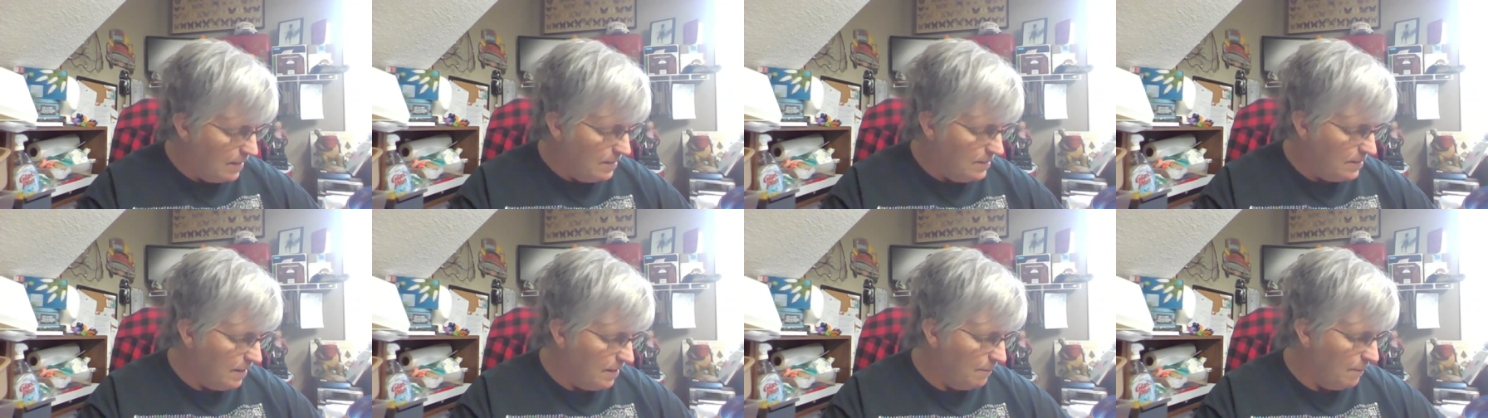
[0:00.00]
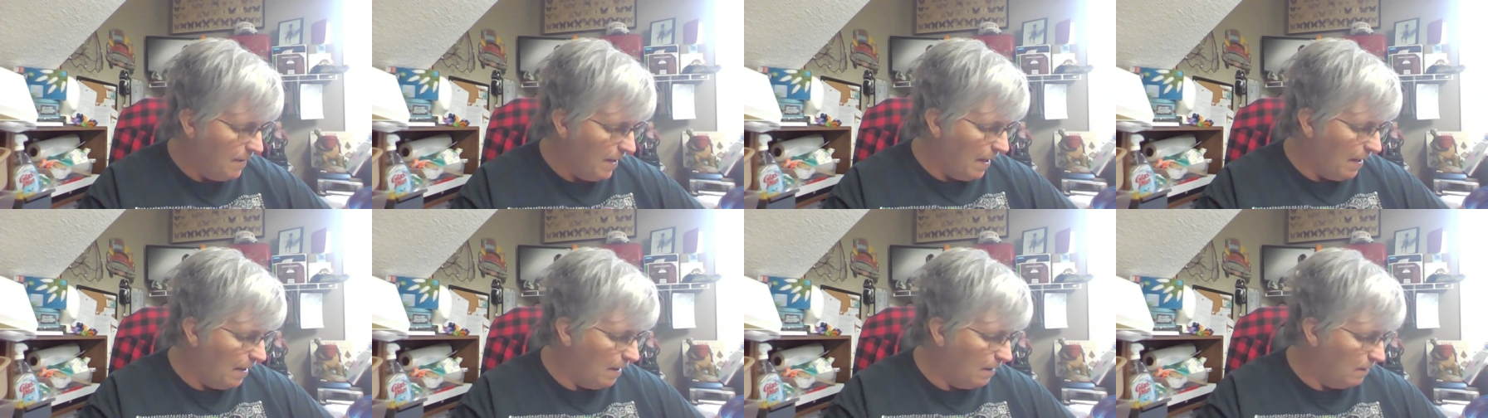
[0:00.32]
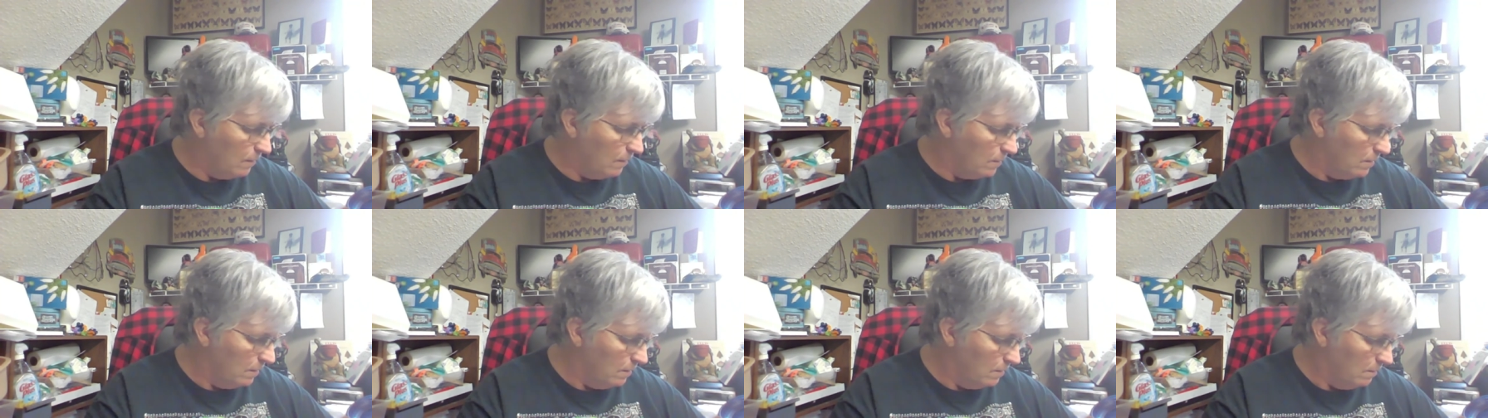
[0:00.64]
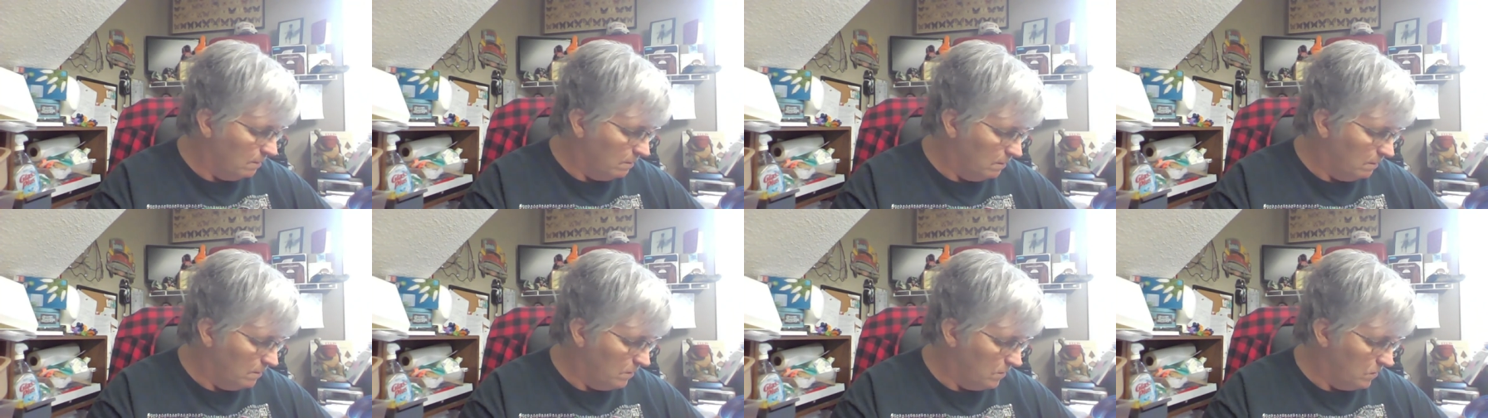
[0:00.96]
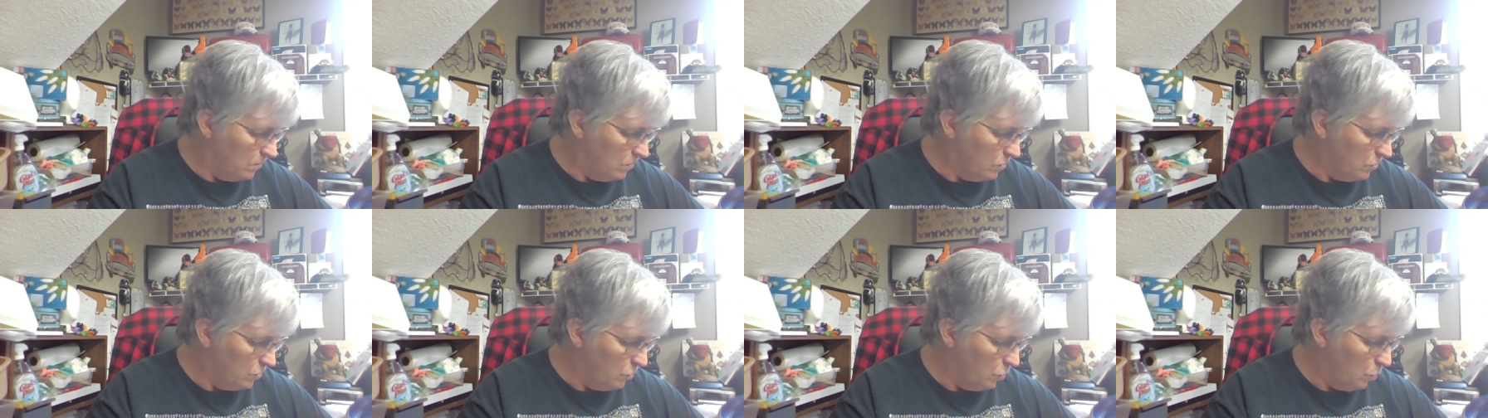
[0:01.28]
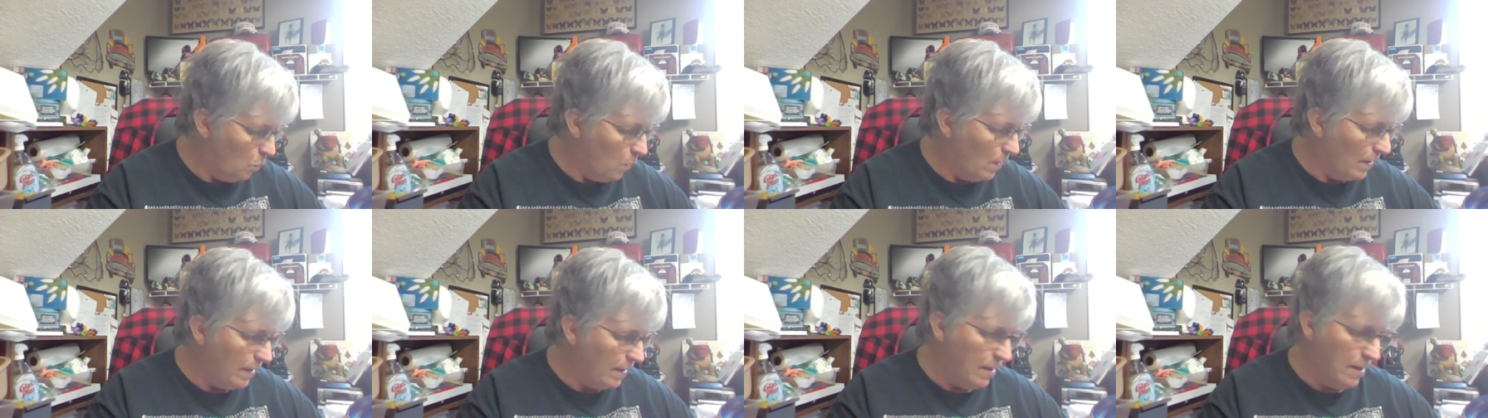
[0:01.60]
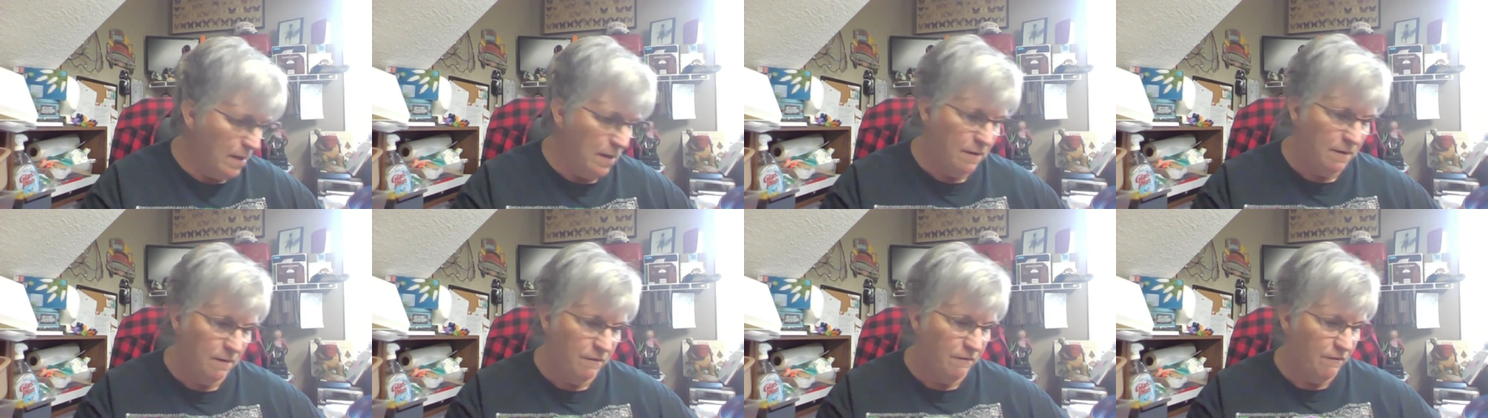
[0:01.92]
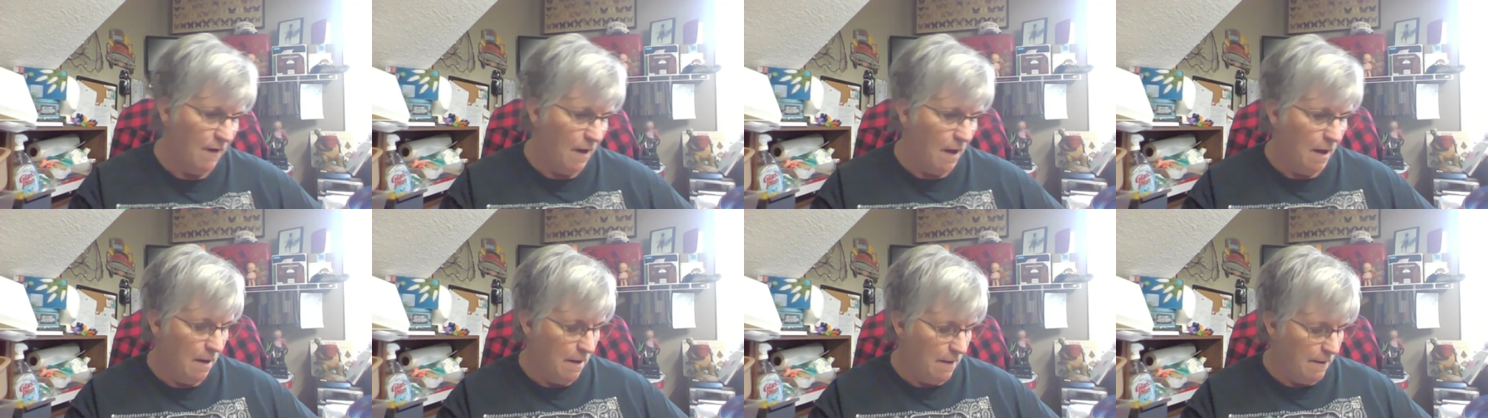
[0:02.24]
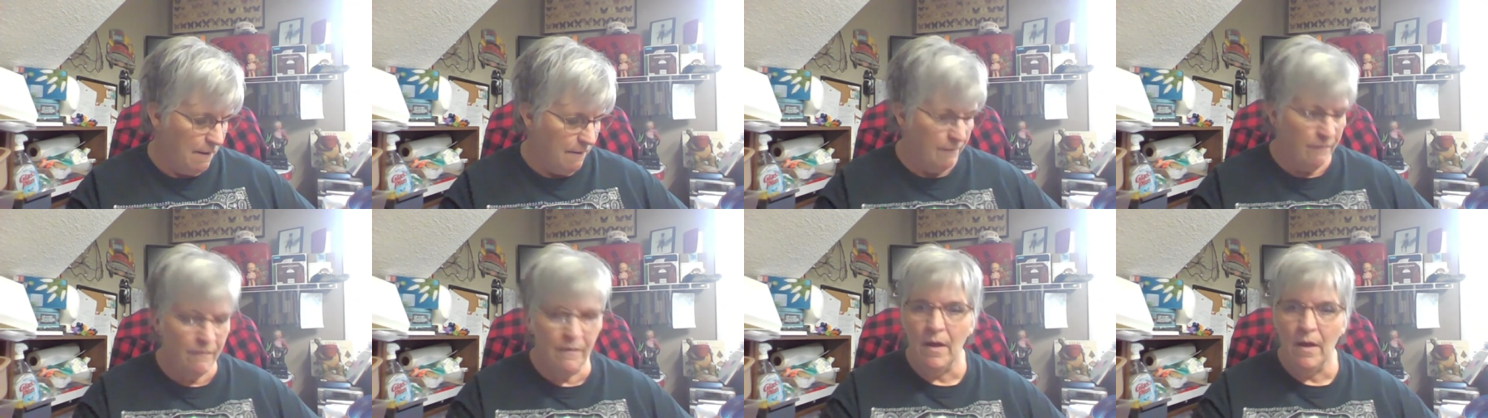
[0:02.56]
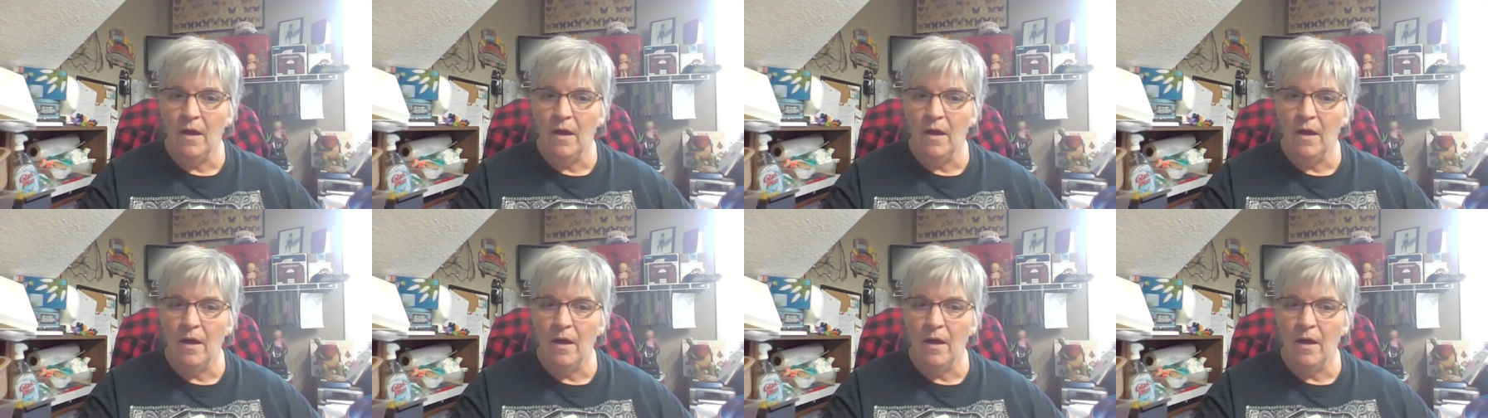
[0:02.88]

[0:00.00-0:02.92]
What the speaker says: about 25